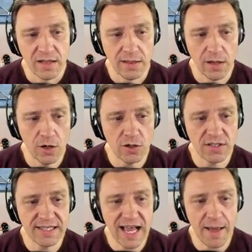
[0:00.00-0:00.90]

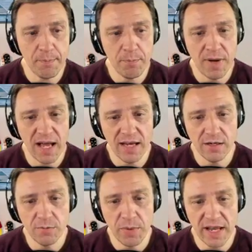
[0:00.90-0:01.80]
Log Sap
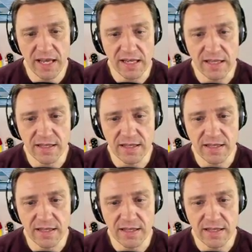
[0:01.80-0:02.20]
Minor Bay.